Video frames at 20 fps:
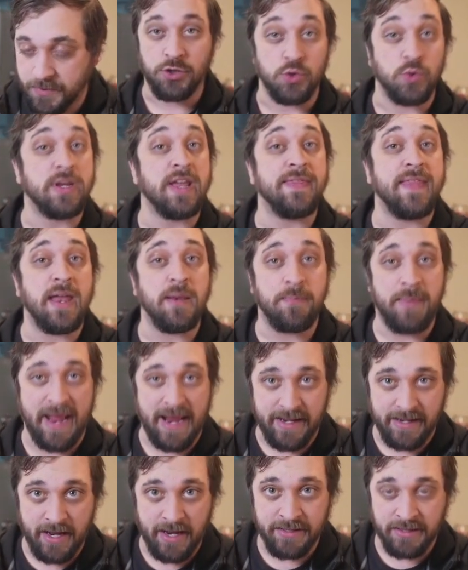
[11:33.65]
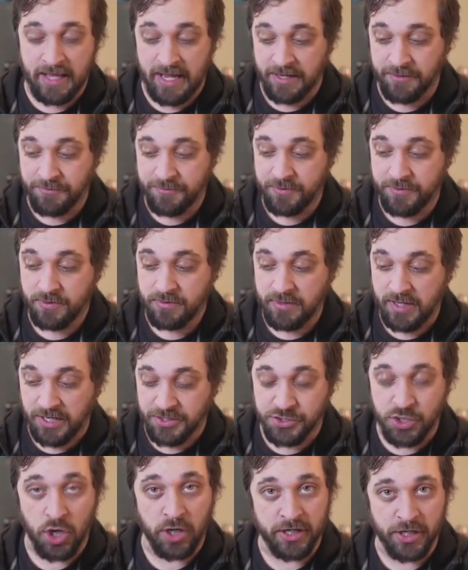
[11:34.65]
you can then pay 9 life
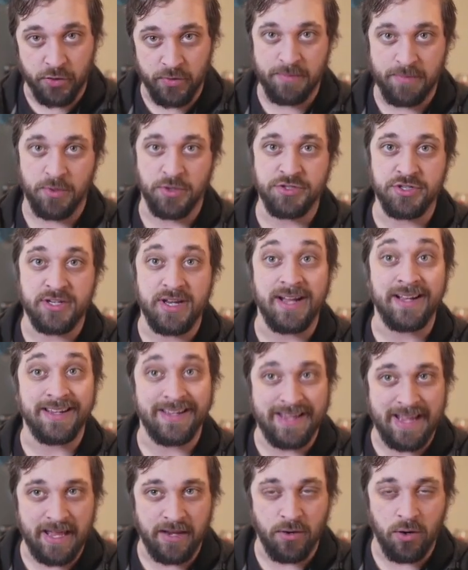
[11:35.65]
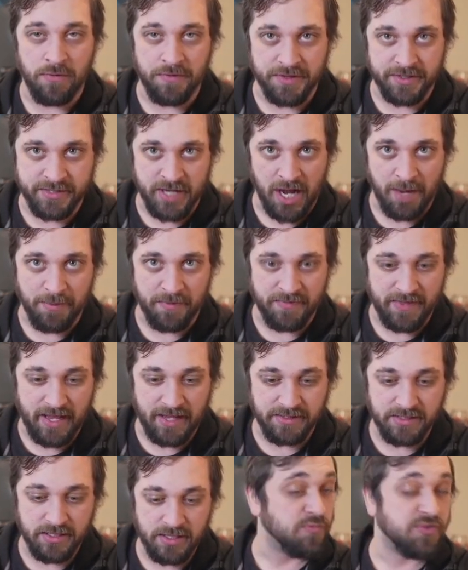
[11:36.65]
and target Grey Merchant again over the top of that.